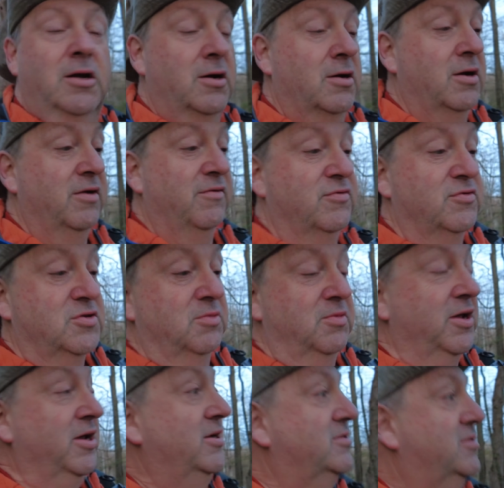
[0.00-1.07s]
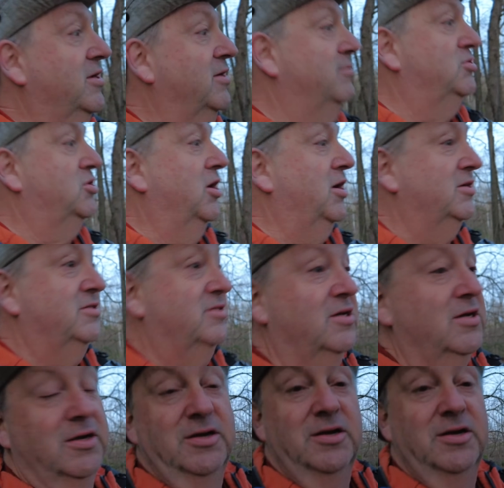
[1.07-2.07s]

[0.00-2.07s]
All right, for some landscape shots.